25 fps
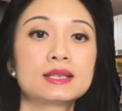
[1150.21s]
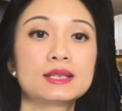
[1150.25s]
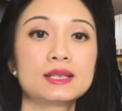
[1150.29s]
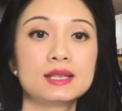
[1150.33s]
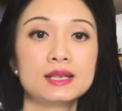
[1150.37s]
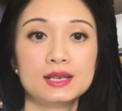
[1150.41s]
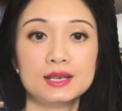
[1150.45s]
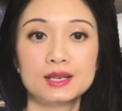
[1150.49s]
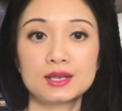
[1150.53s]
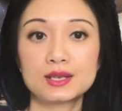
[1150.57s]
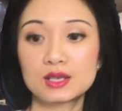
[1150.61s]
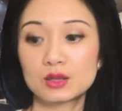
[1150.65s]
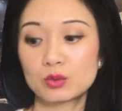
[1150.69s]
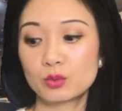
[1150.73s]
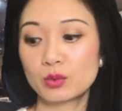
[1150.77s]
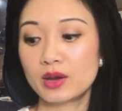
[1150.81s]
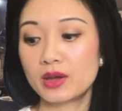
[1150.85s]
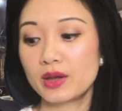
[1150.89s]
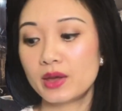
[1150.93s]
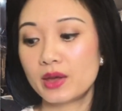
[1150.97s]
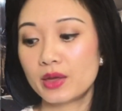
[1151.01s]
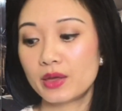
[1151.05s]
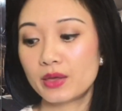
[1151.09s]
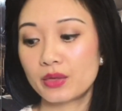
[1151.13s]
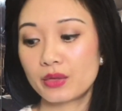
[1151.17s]
this
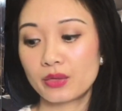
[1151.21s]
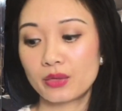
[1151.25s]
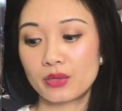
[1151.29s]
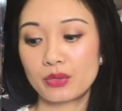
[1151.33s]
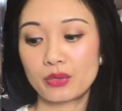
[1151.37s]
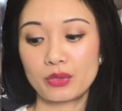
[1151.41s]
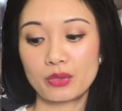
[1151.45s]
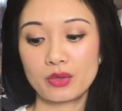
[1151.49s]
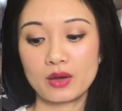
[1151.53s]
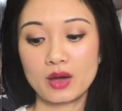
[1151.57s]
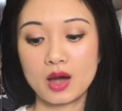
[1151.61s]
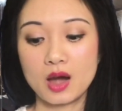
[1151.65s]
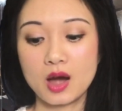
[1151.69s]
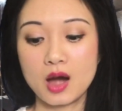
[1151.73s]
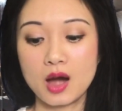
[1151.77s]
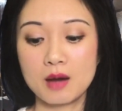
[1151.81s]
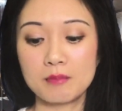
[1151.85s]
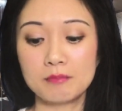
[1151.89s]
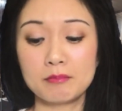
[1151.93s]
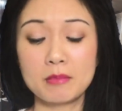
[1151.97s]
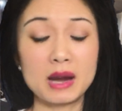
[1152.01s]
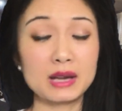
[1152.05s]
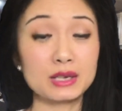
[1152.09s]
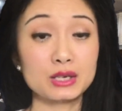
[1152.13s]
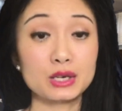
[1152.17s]
with
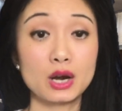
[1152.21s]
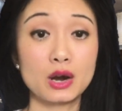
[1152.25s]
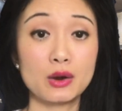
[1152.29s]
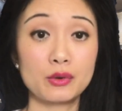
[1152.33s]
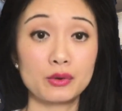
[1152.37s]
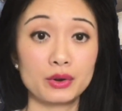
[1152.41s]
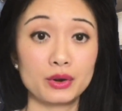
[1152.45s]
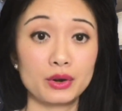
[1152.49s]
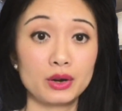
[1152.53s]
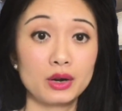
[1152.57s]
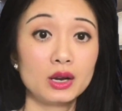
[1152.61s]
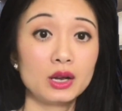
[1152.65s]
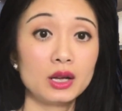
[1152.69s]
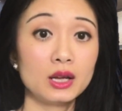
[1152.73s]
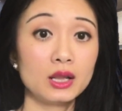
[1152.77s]
um, my toner.